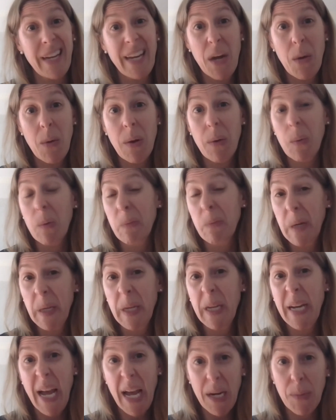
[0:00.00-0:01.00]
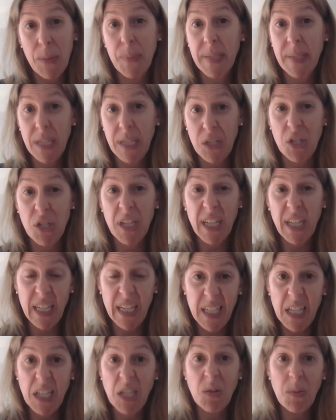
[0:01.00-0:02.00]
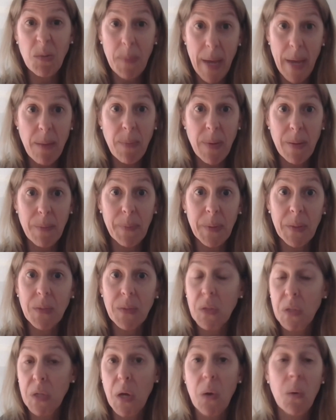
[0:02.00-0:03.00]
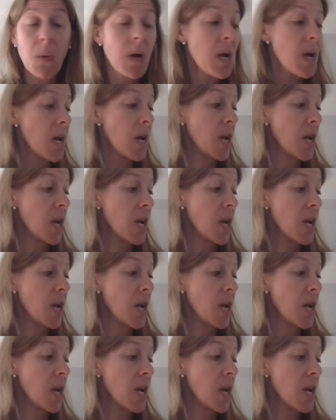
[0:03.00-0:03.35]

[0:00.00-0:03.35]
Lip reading: you know what, we're really not in a position to continue to pay people, so